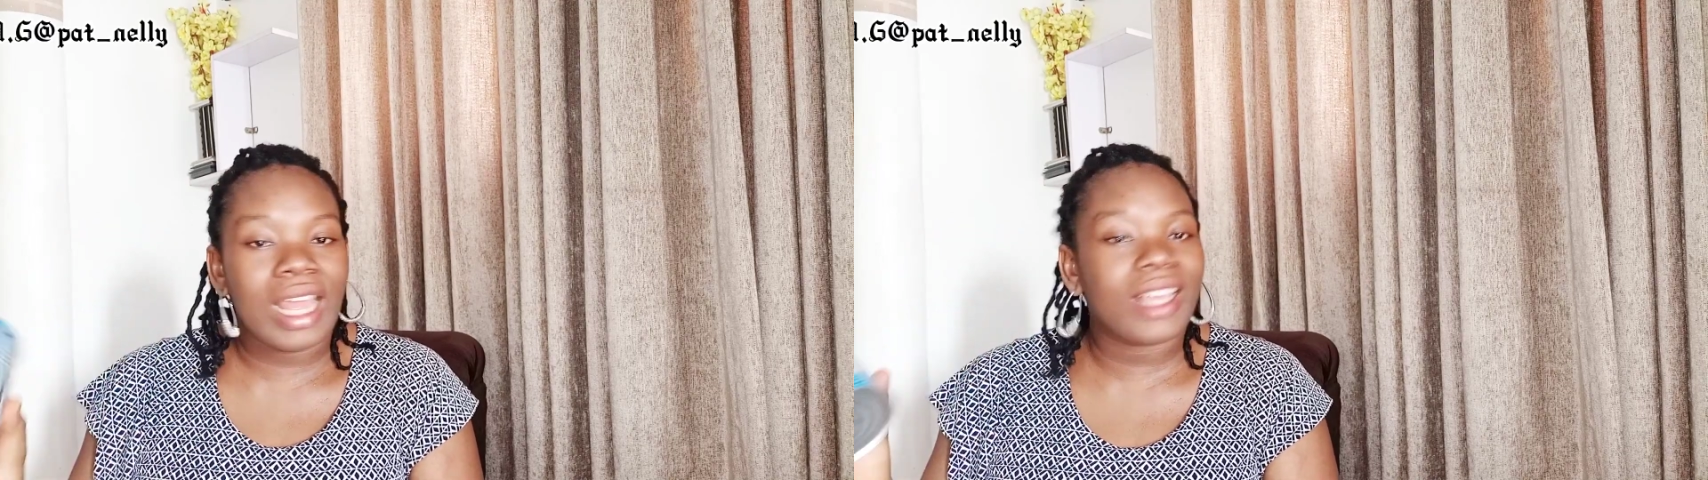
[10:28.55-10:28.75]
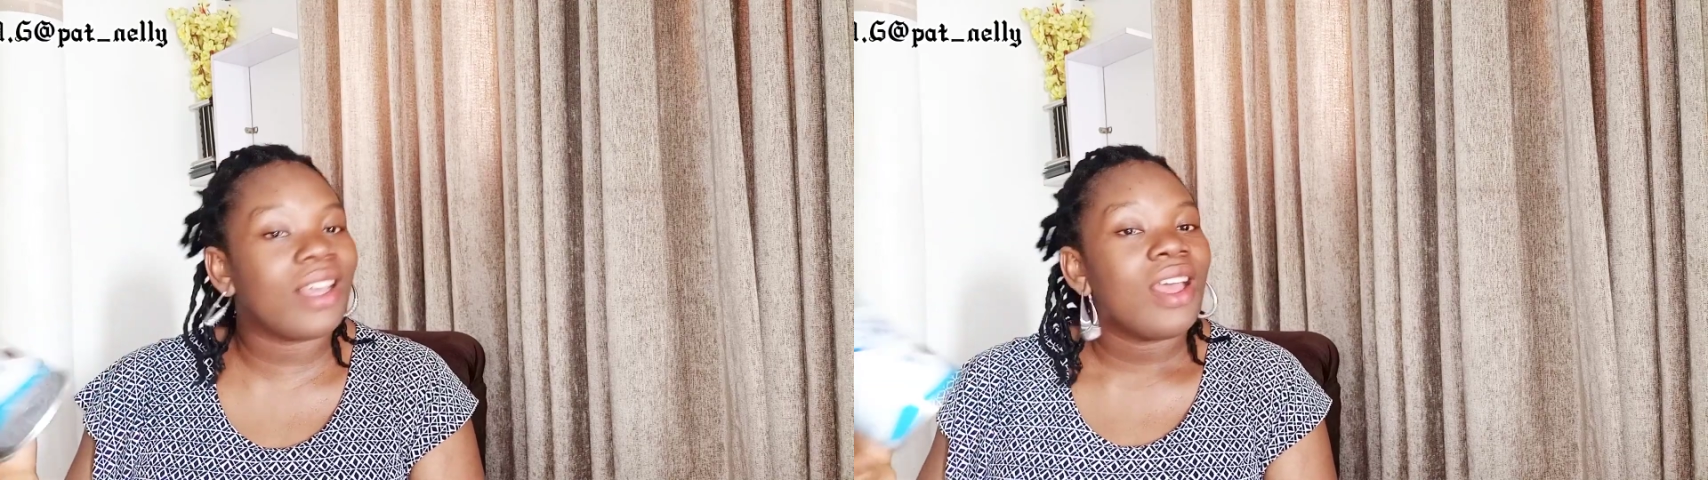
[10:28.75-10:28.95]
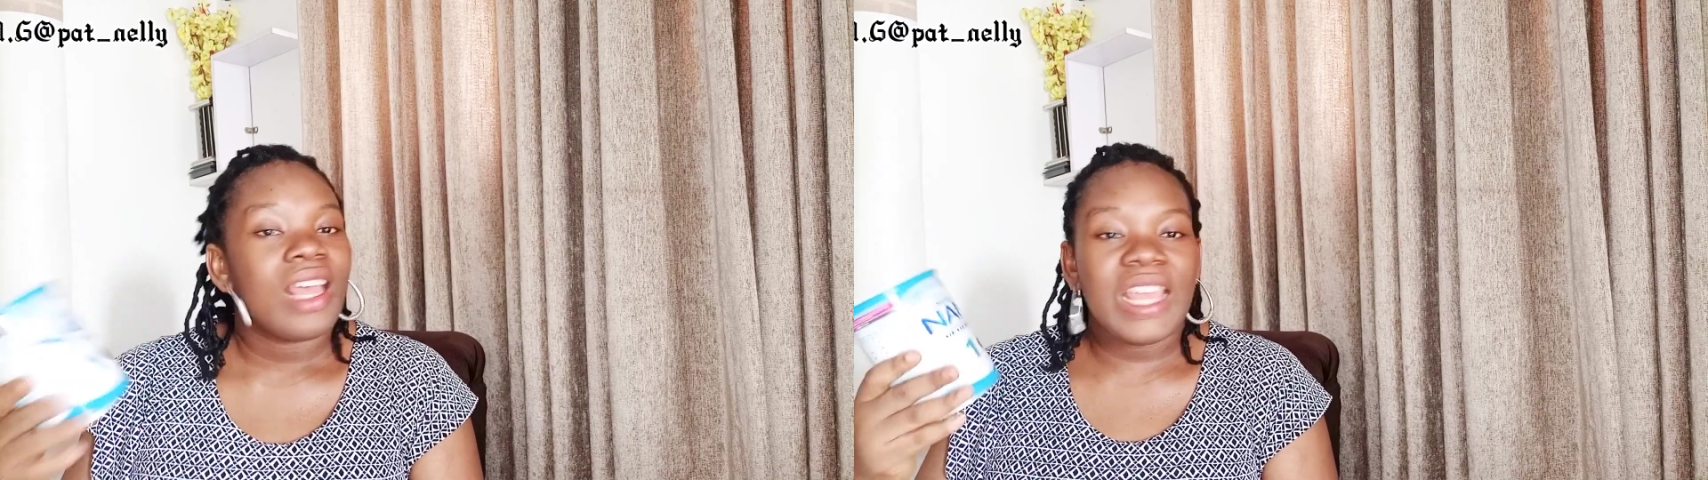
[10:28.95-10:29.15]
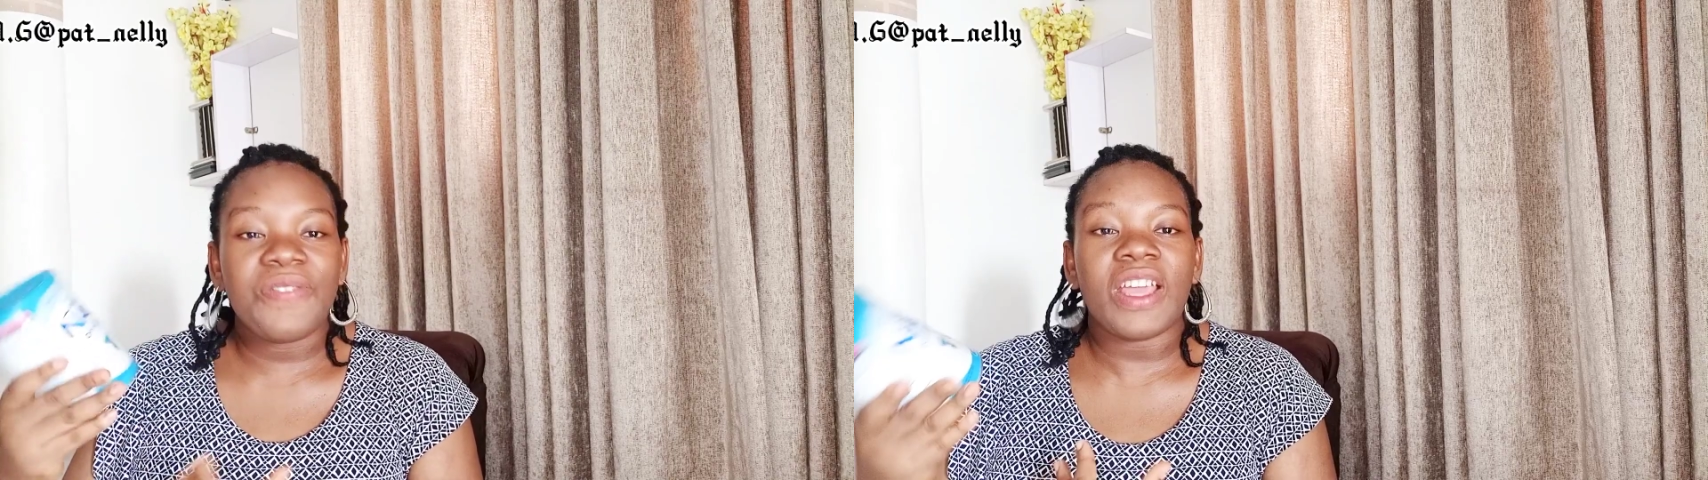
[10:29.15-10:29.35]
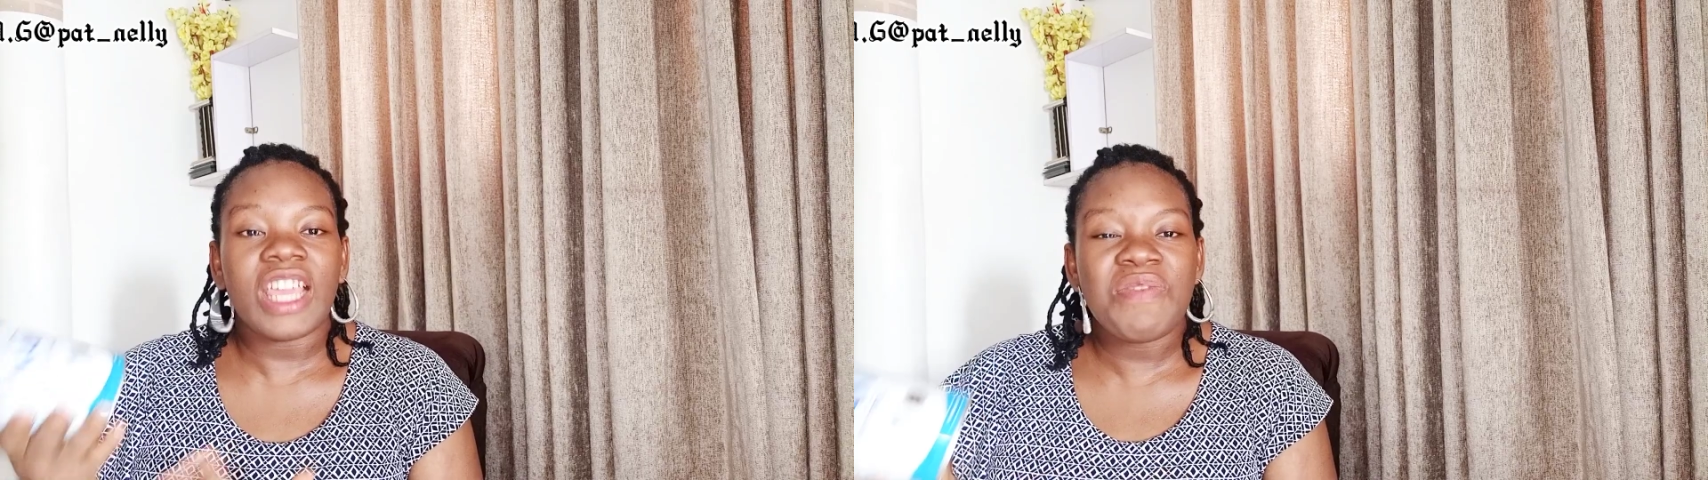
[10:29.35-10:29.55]
Like
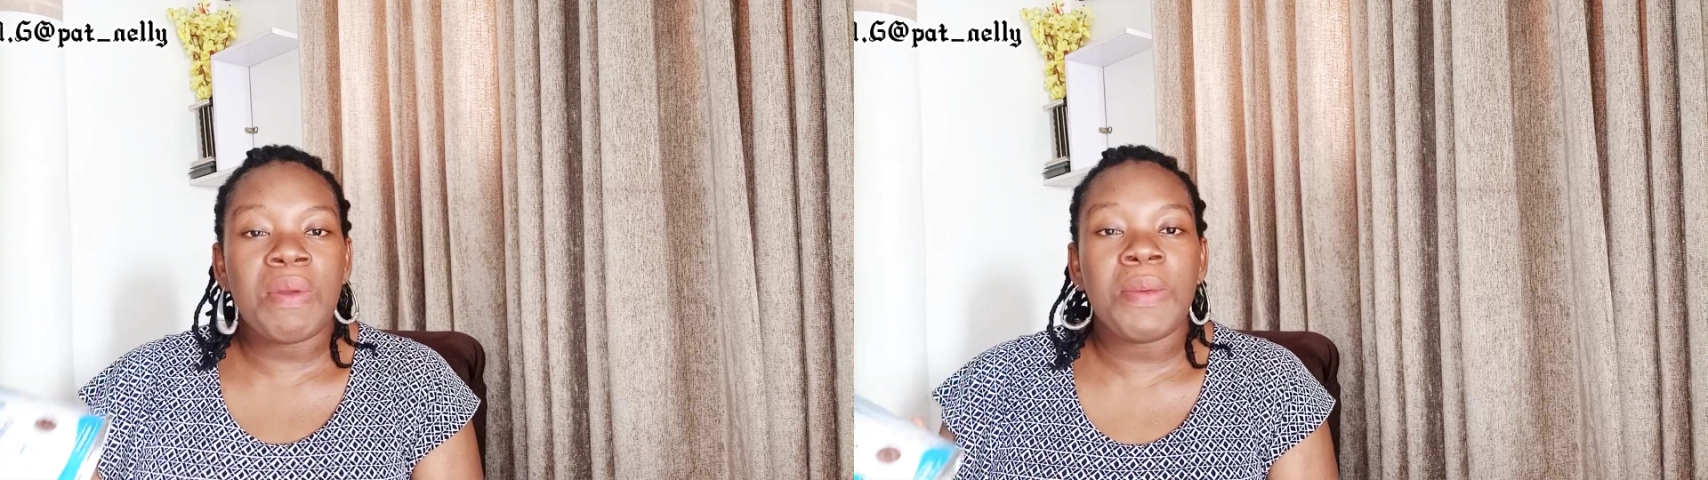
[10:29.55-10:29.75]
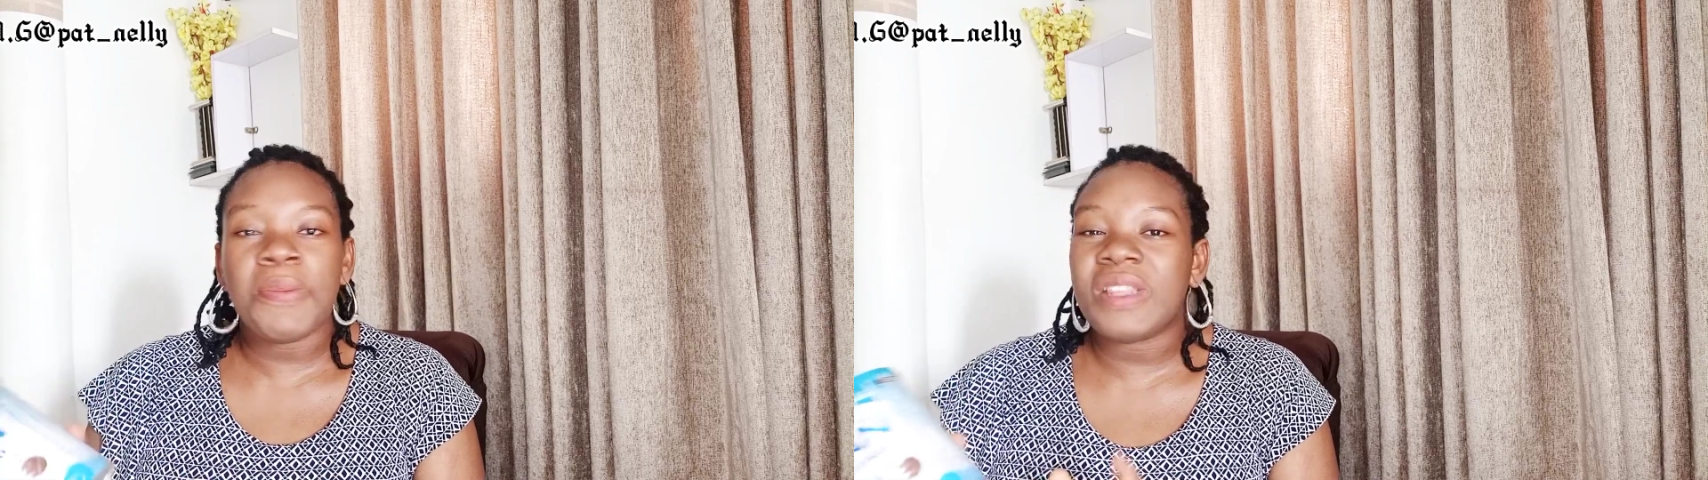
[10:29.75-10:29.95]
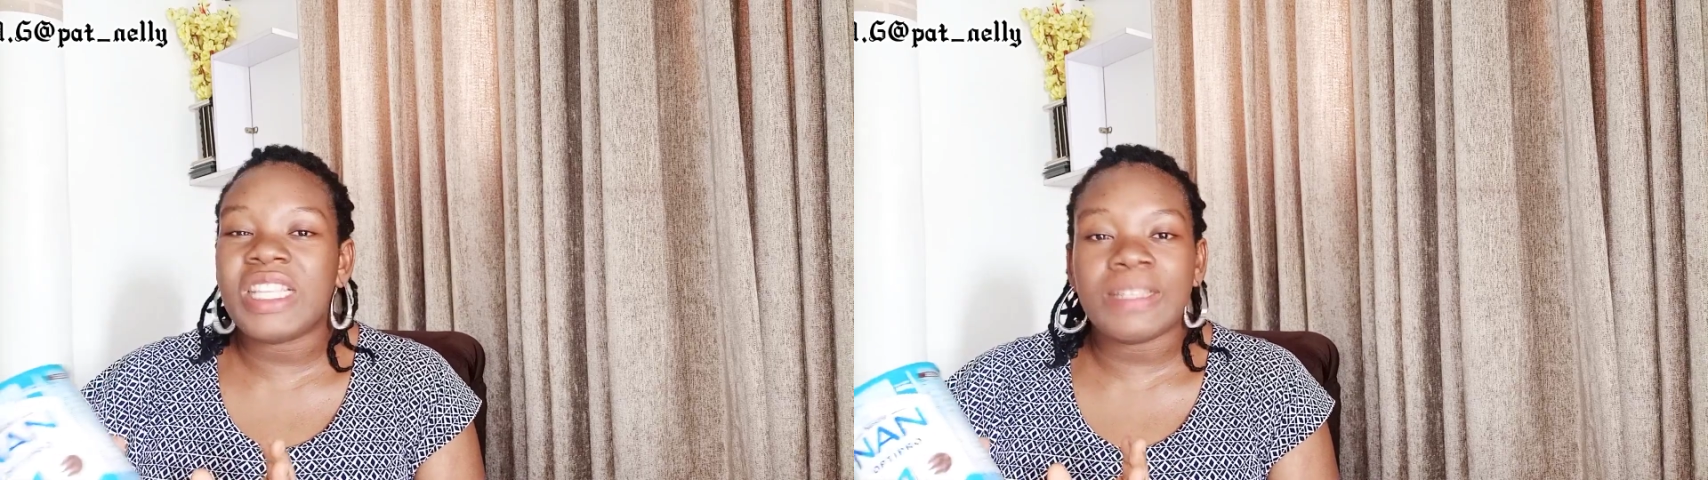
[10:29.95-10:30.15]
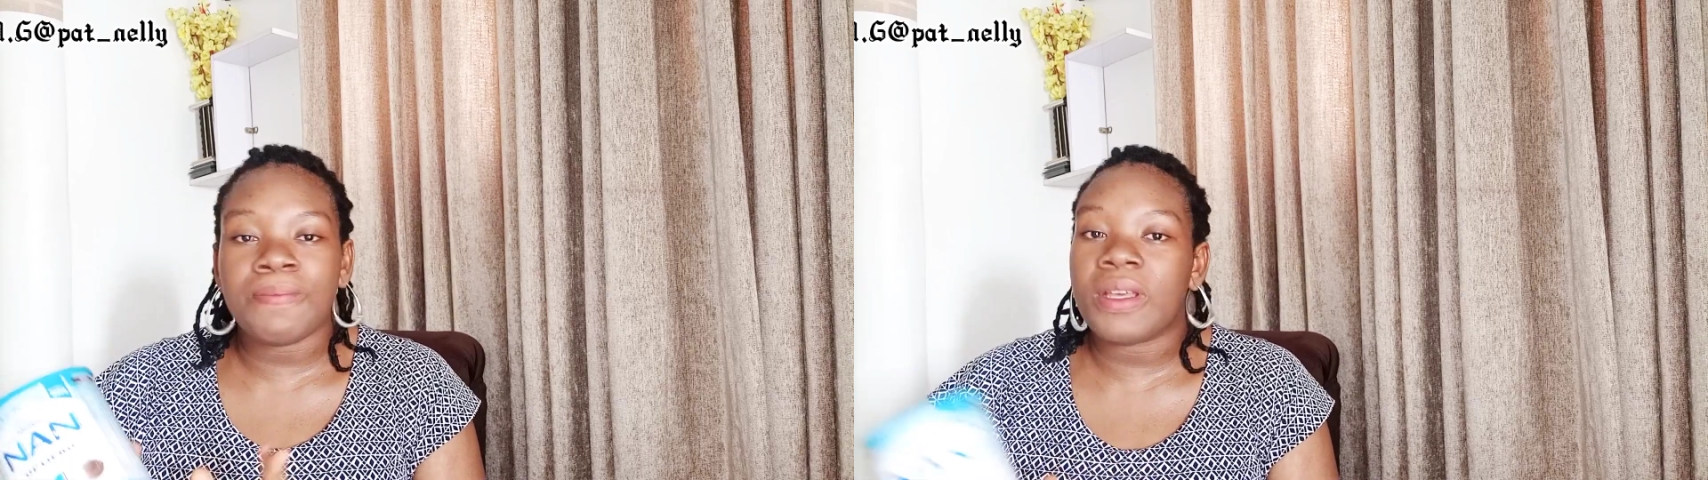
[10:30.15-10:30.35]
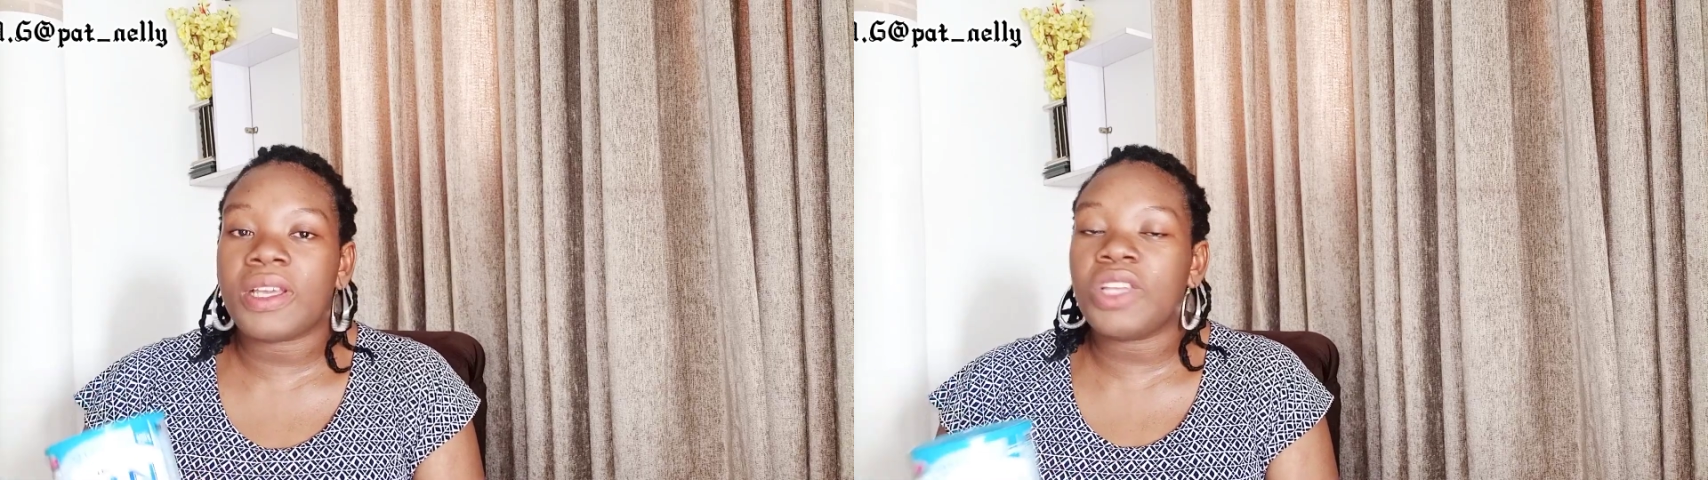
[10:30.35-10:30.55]
if I give my baby this milk,